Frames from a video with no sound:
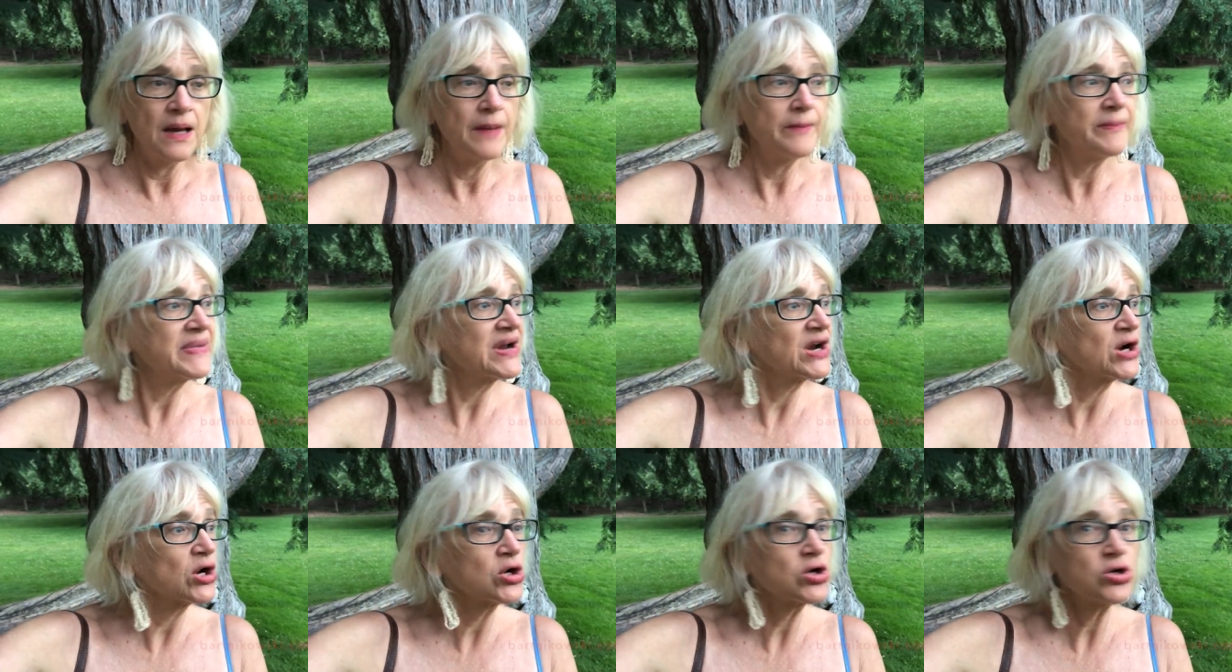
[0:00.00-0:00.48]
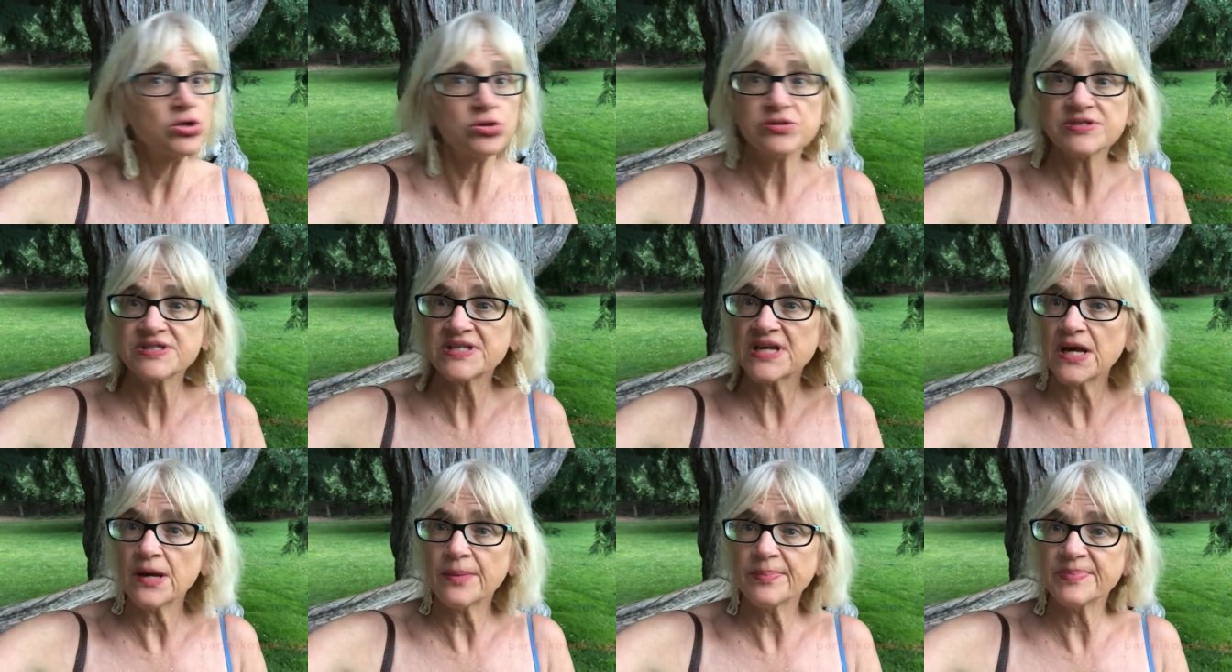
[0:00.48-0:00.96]

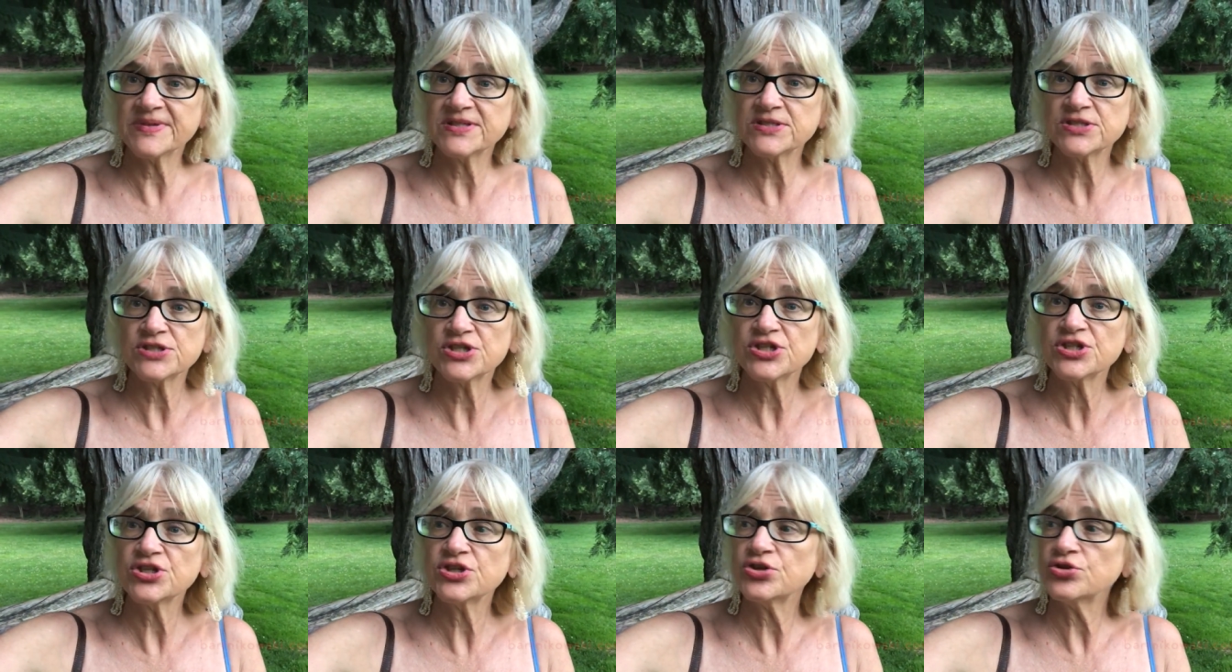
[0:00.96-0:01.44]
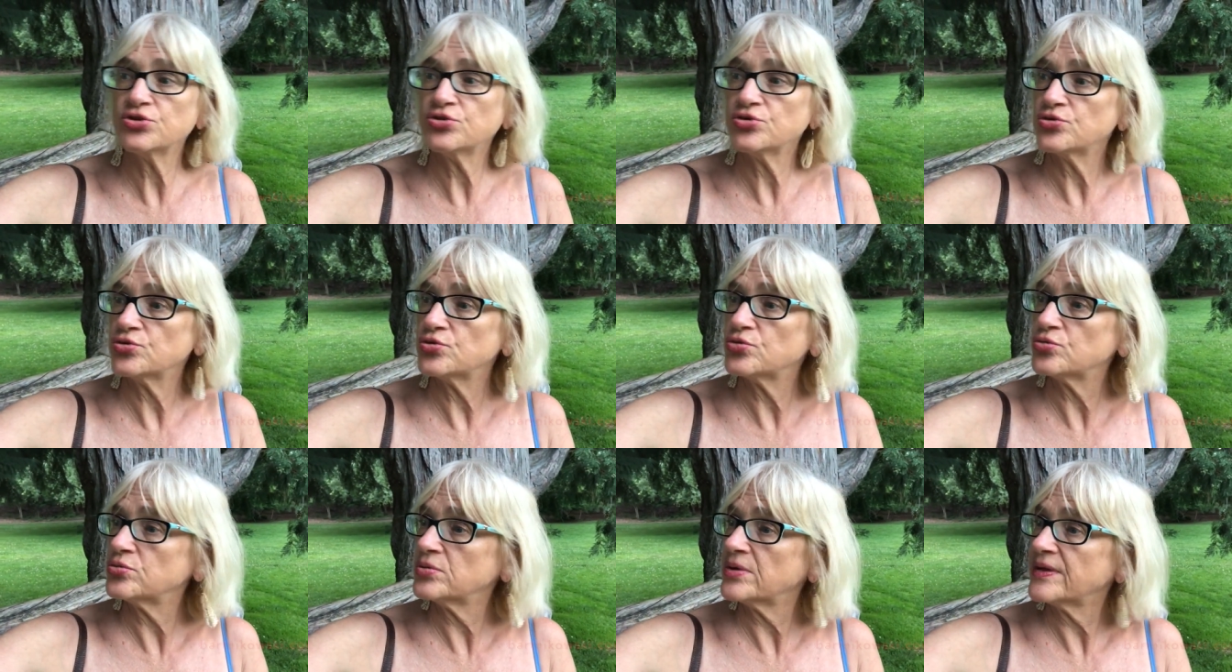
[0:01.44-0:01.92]
miracles happened to
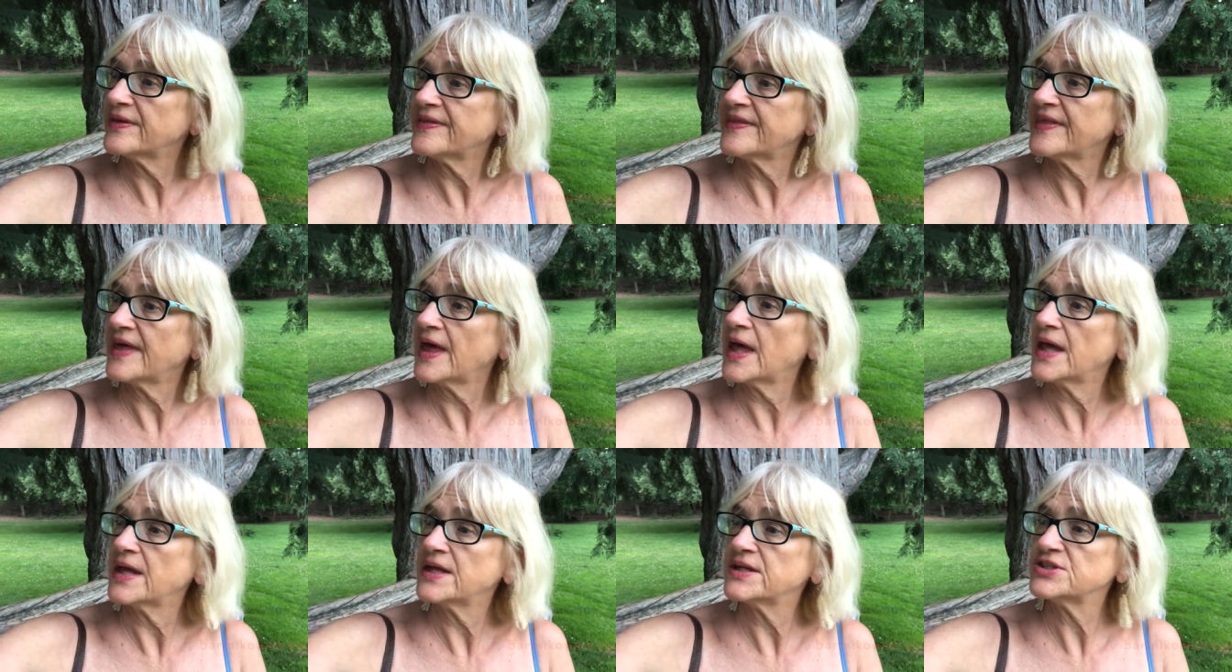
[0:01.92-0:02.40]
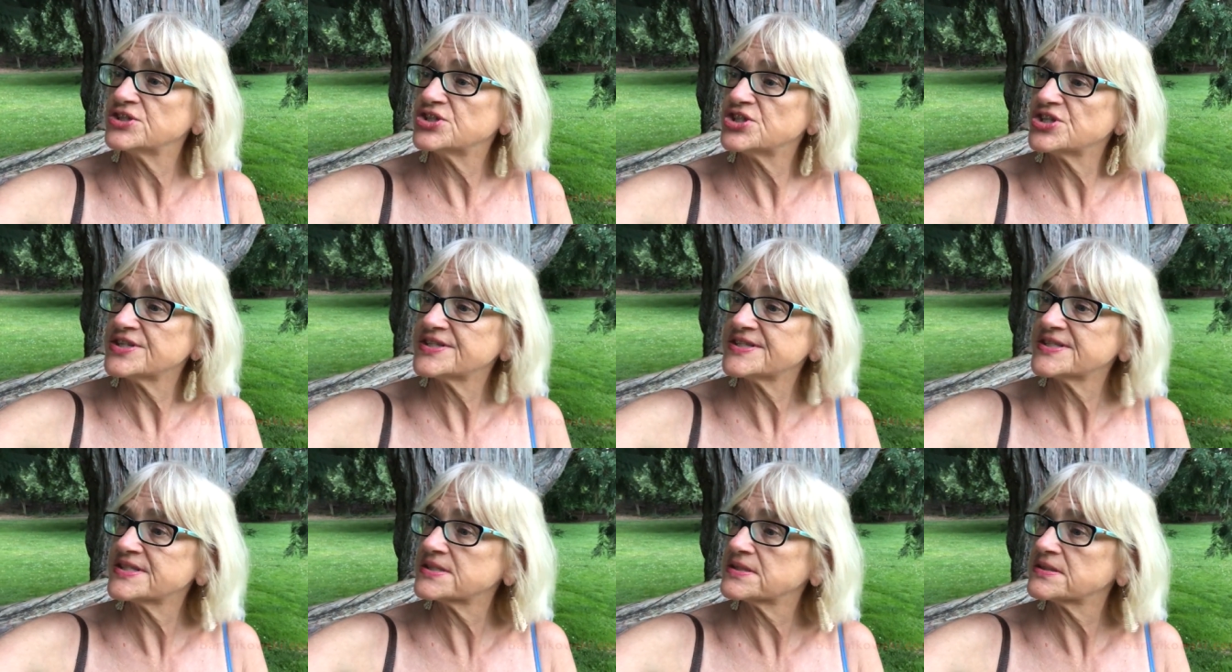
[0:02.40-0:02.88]
you that
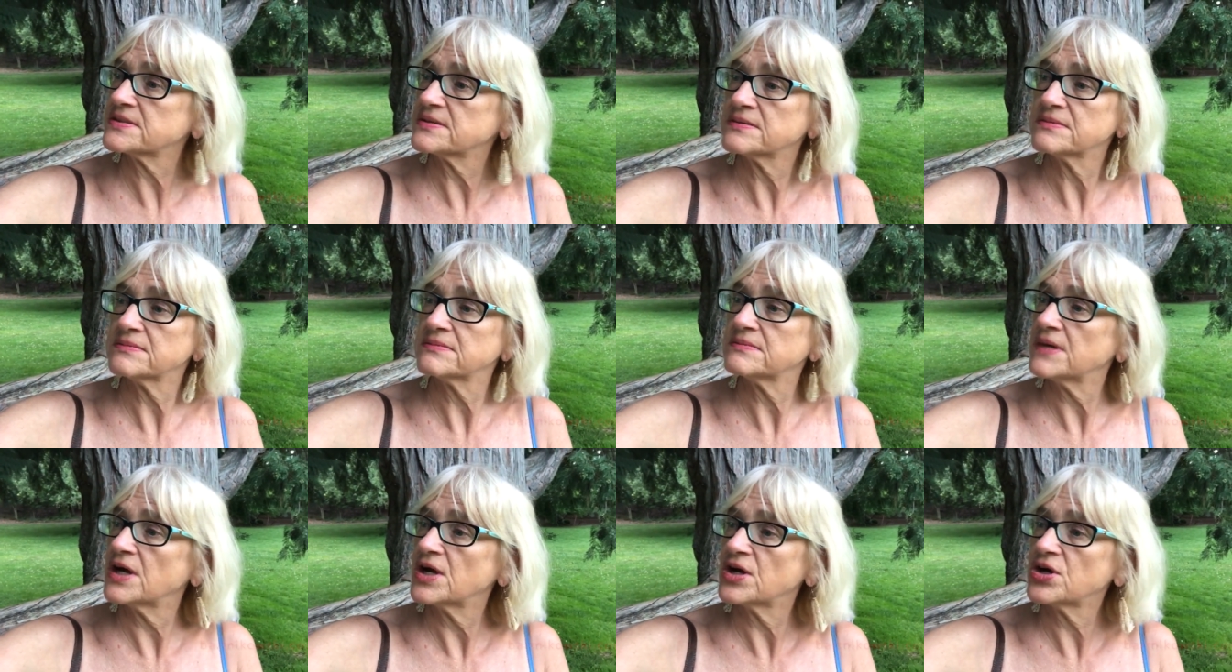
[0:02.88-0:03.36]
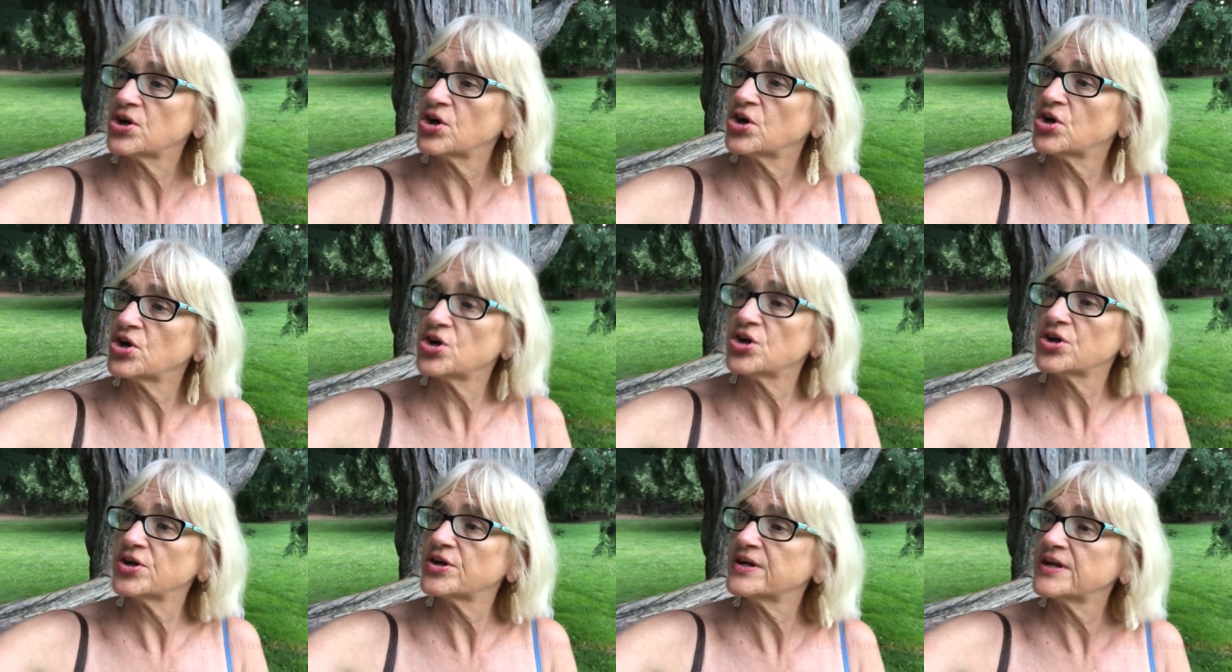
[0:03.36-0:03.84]
just
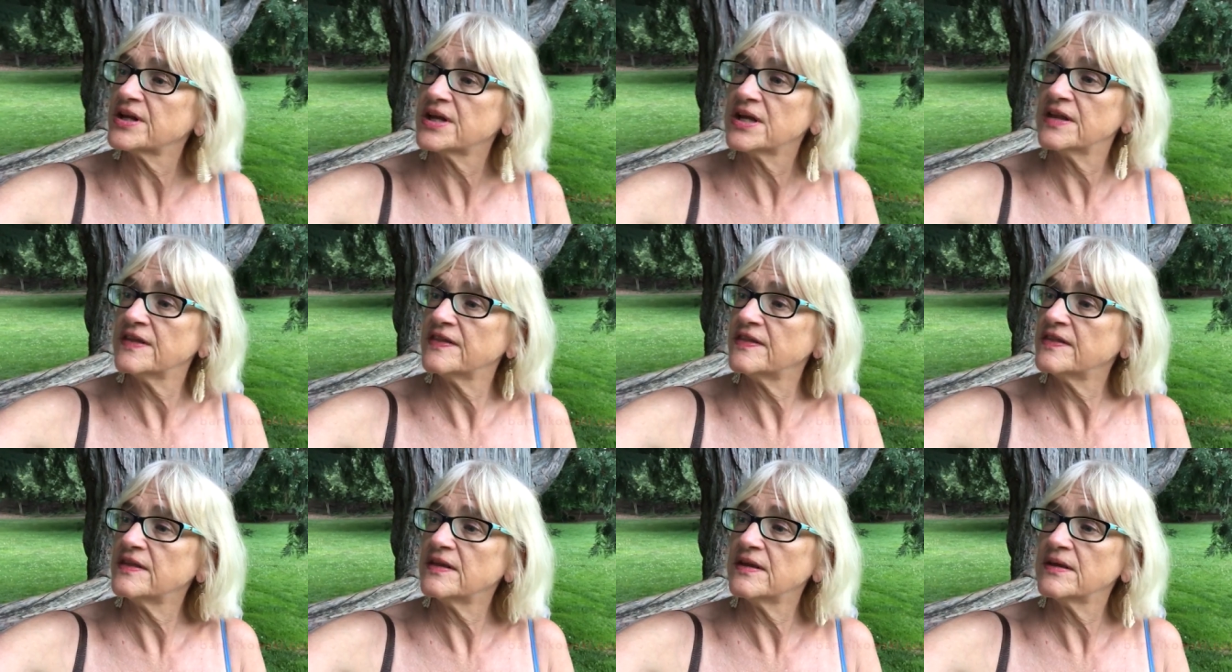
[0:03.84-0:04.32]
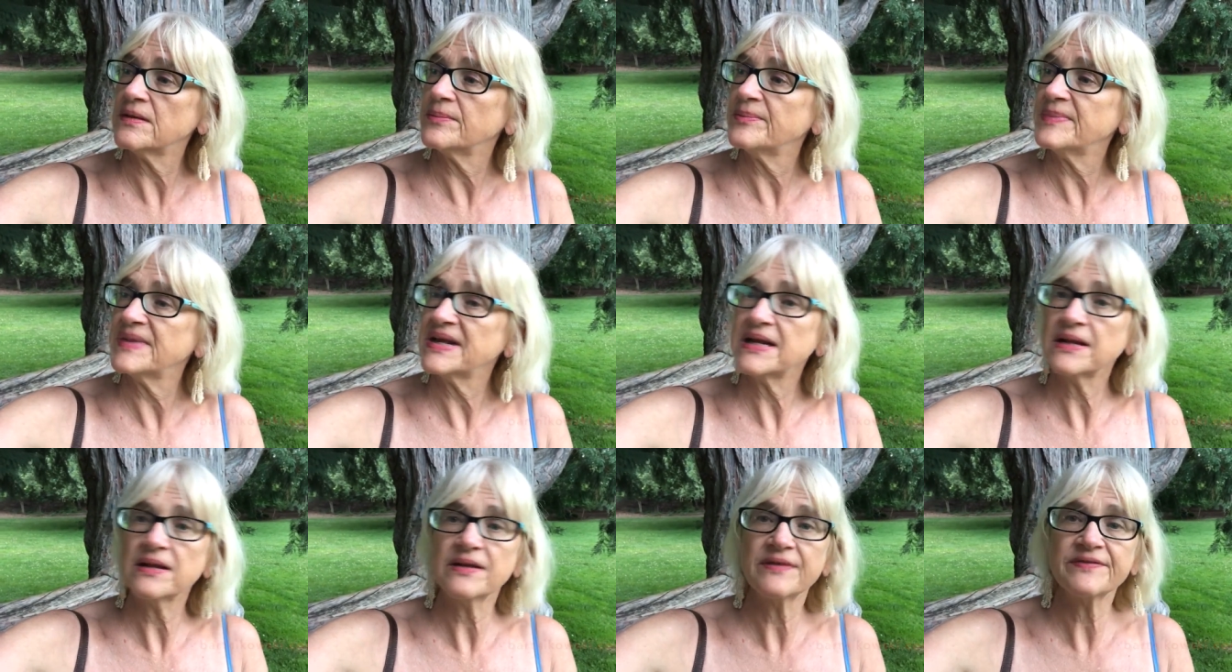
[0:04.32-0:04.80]
occurred in the
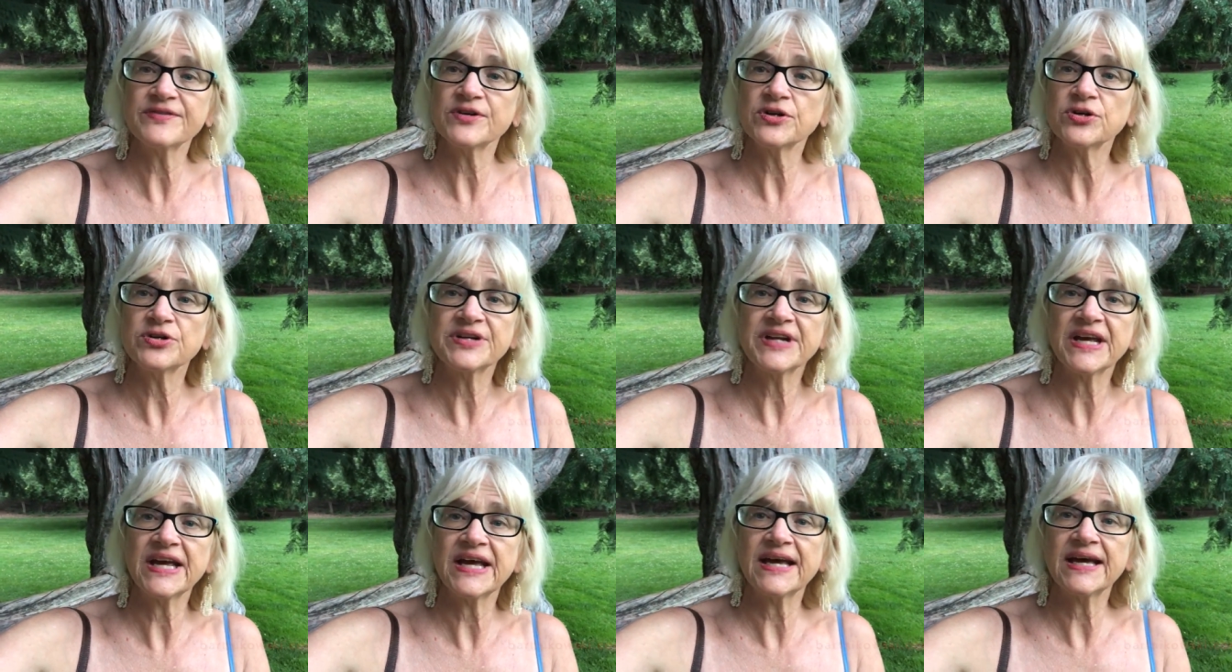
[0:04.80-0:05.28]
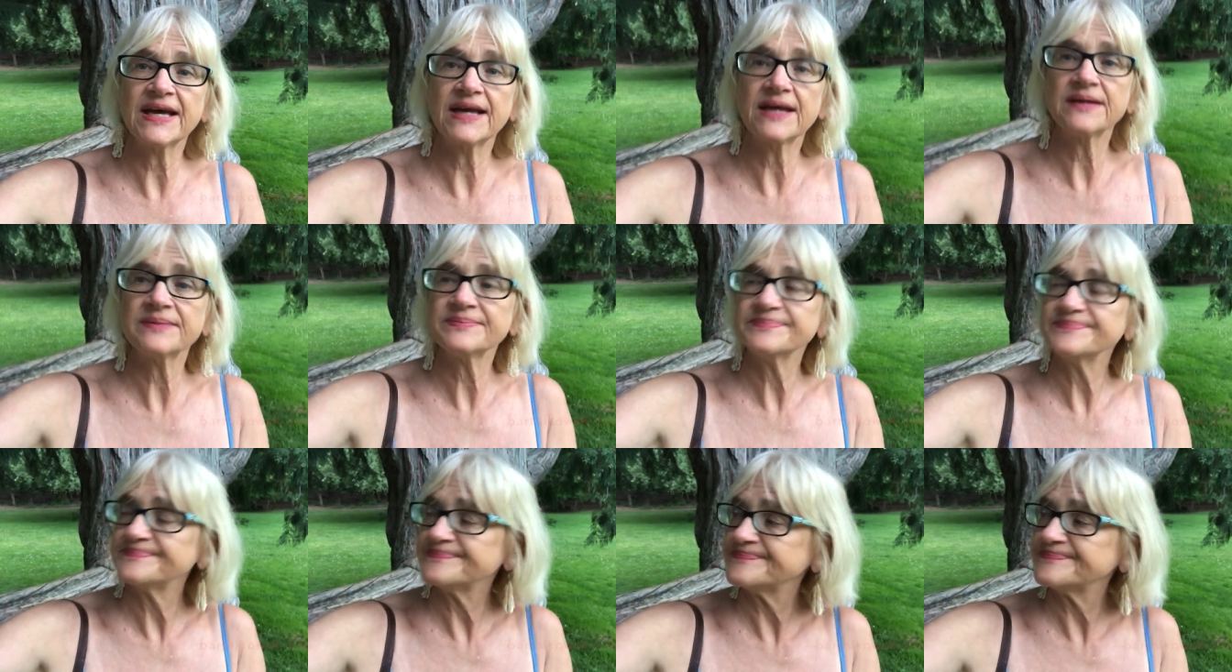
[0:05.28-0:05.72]
middle of your day.